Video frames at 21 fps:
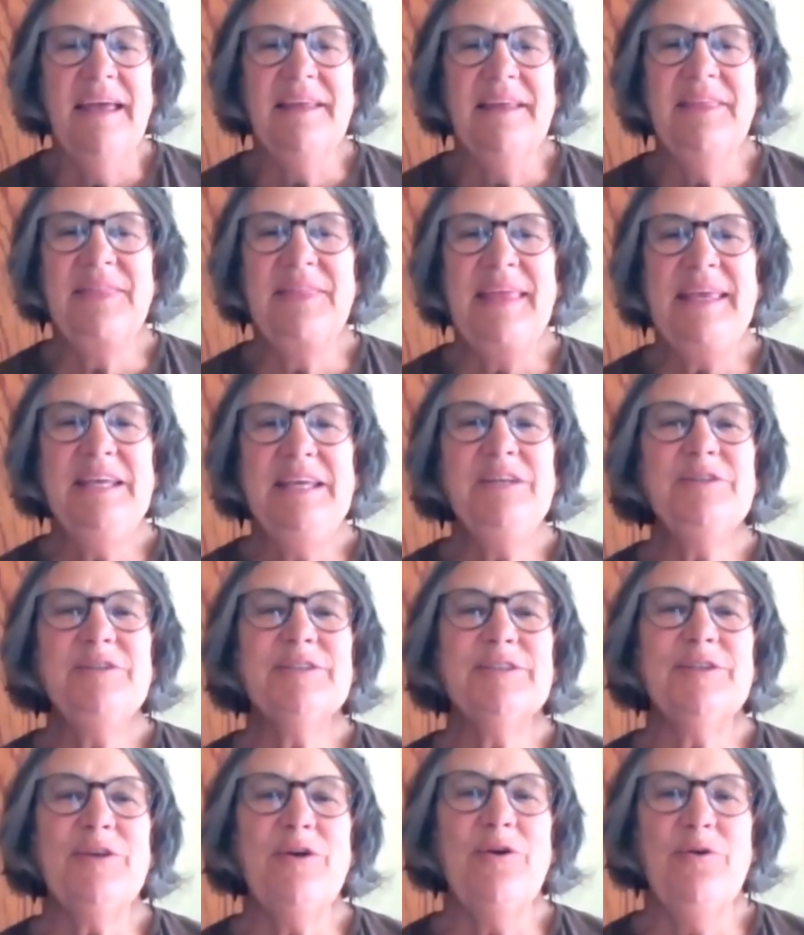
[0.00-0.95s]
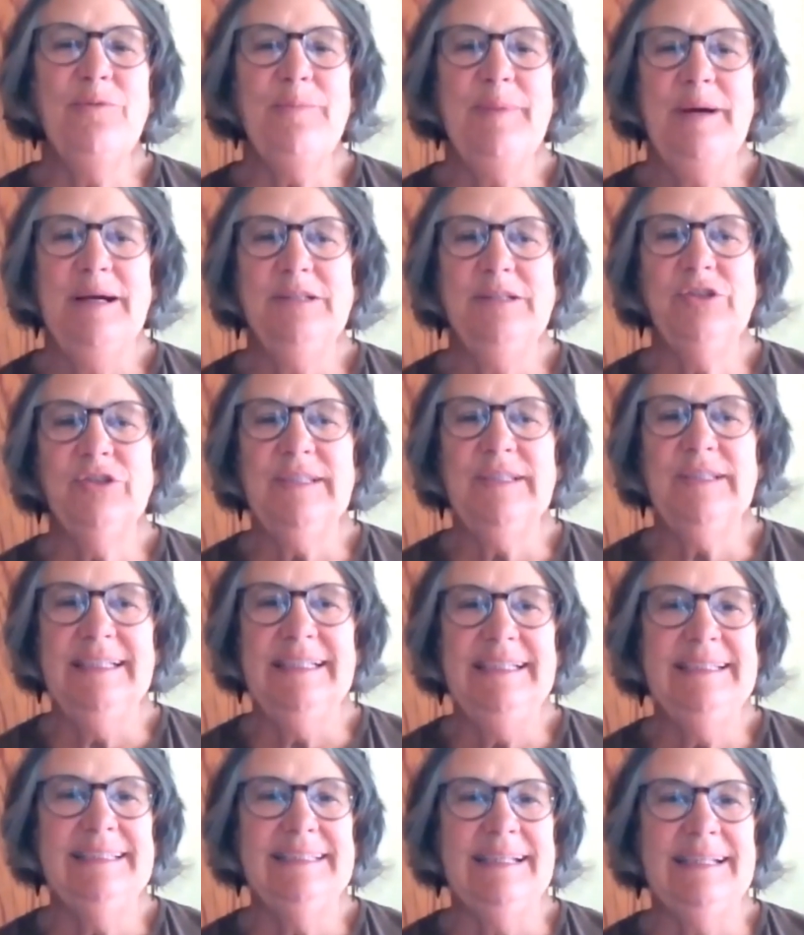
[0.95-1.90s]
thank you so much,
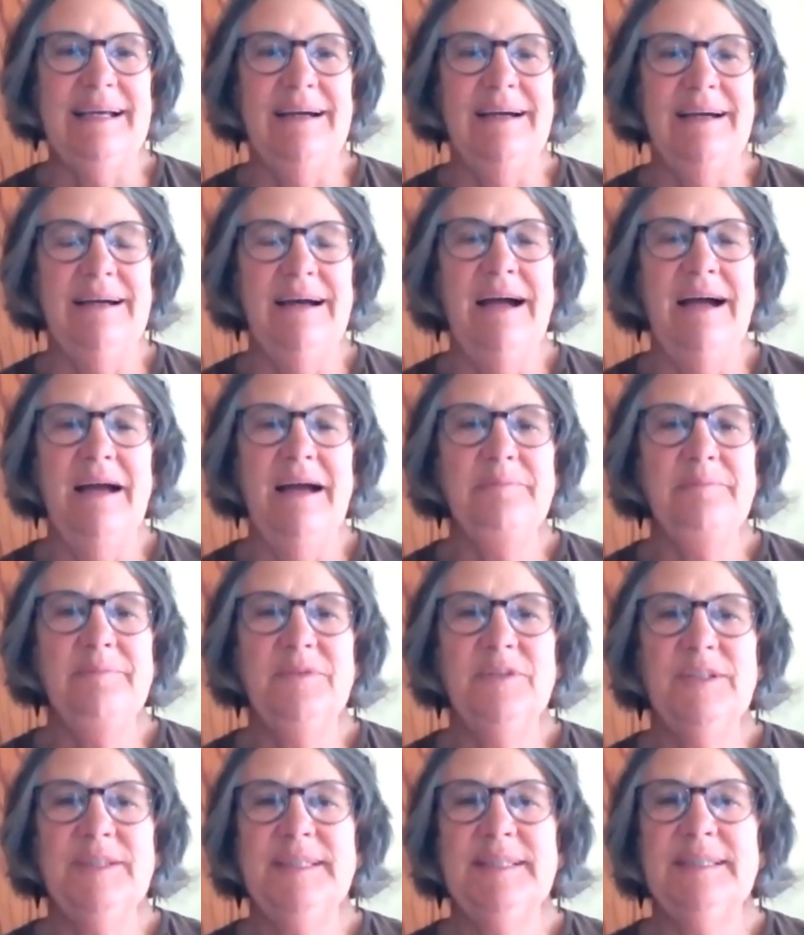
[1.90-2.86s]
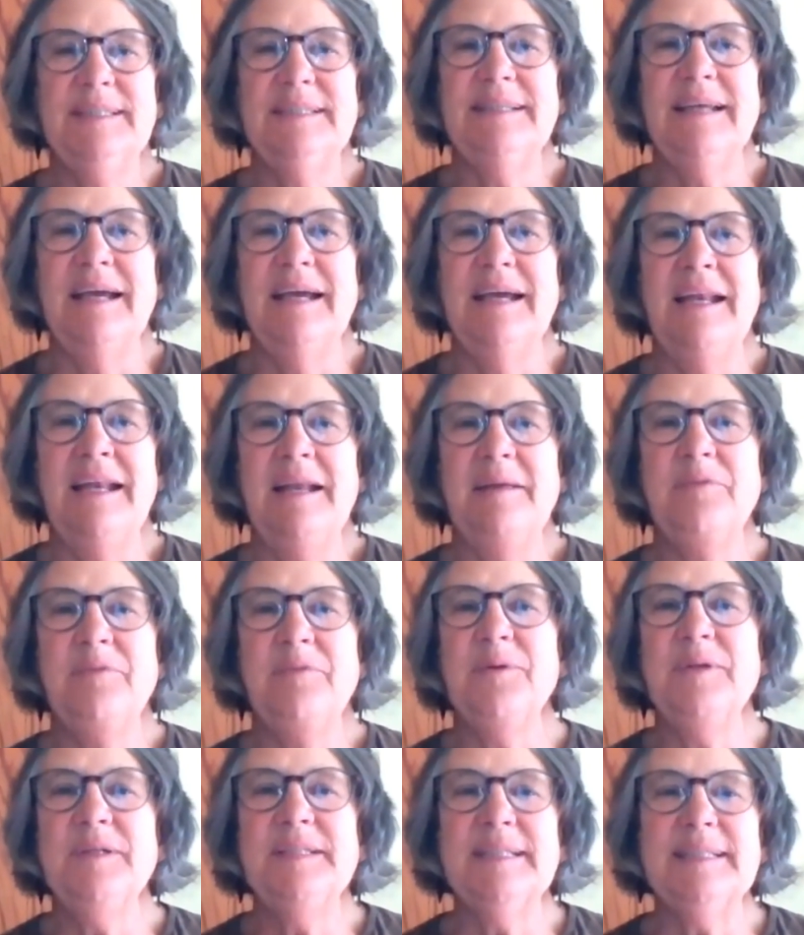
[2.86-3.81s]
Lisa. I'm
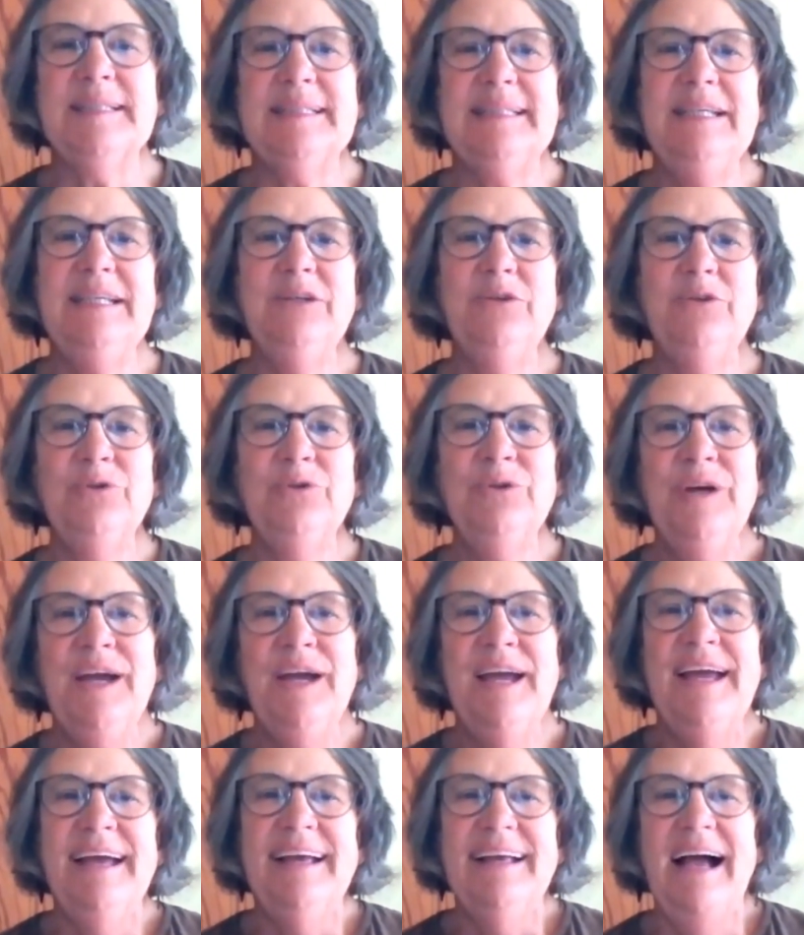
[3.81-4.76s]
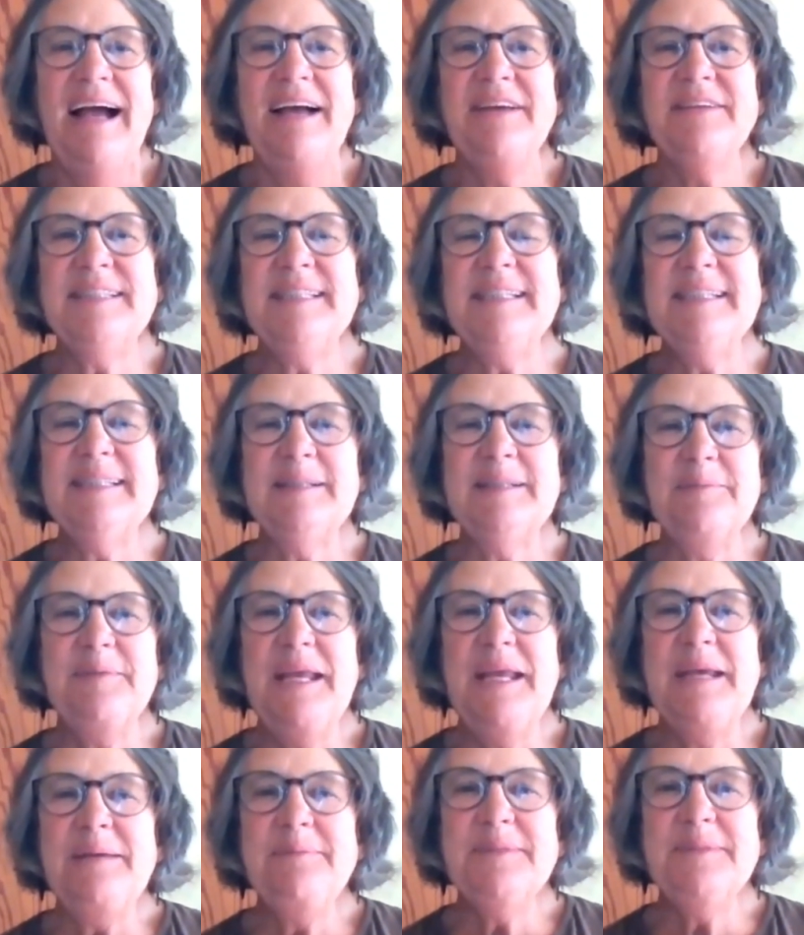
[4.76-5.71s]
thrilled to see who I see. Some
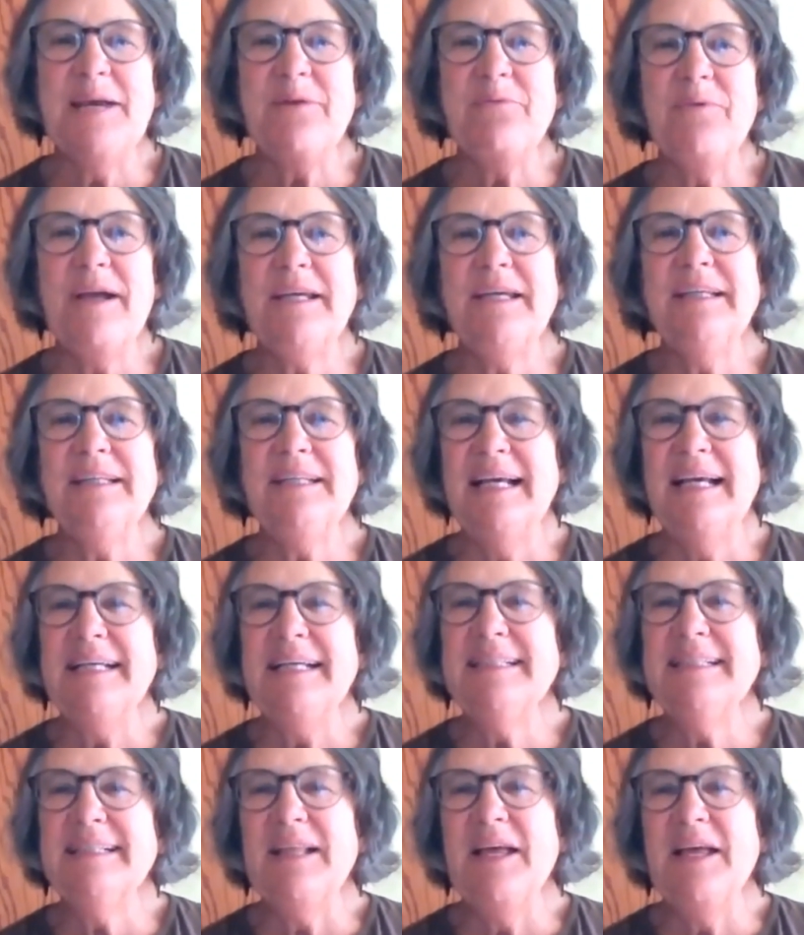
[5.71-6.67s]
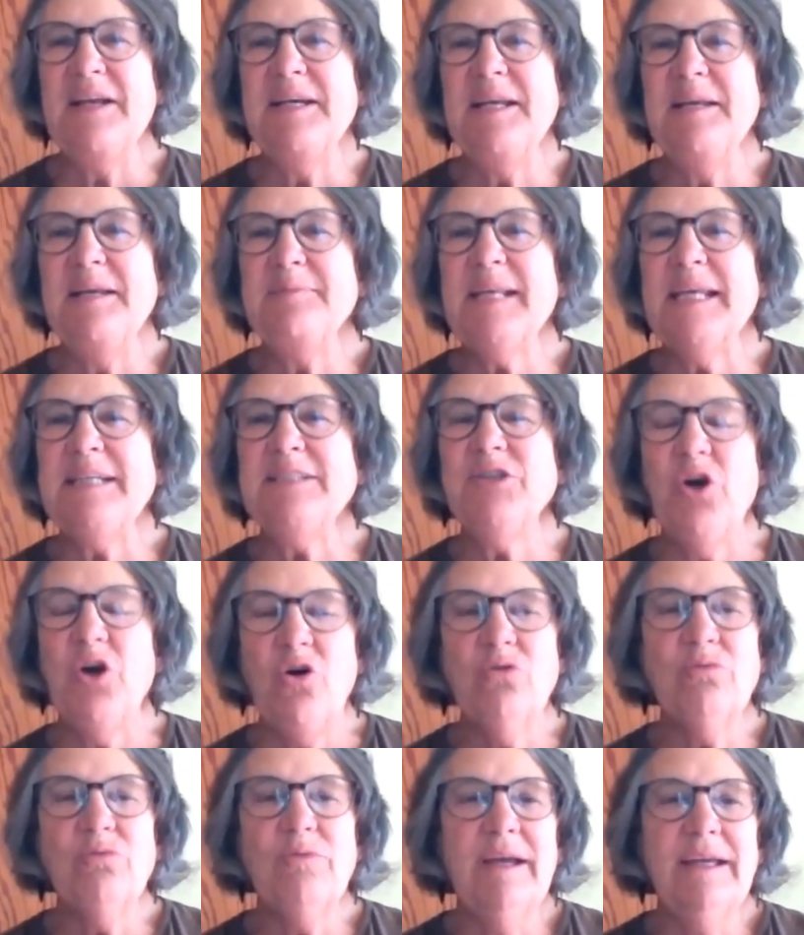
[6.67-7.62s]
names I recognize, a lot of names I
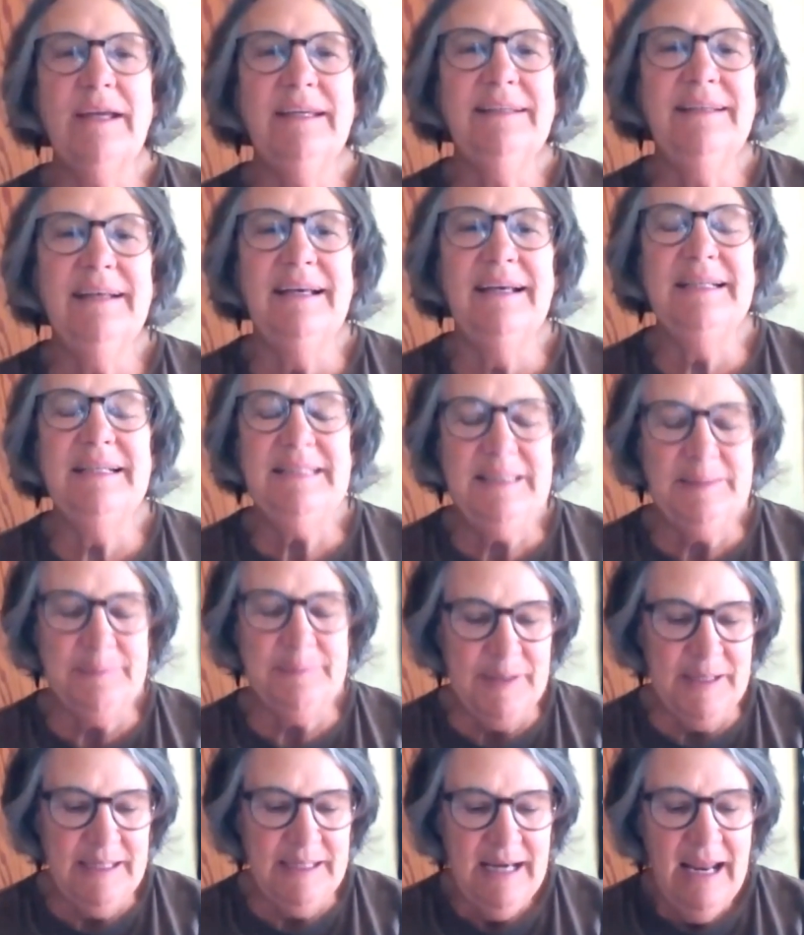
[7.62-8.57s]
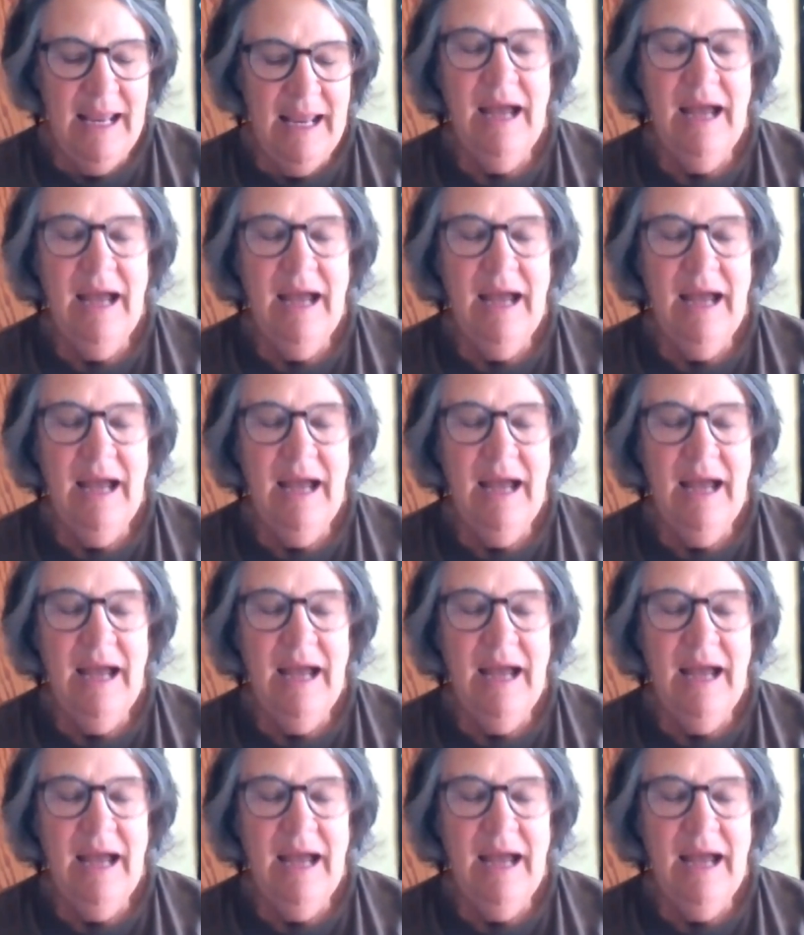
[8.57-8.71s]
don't recognize, but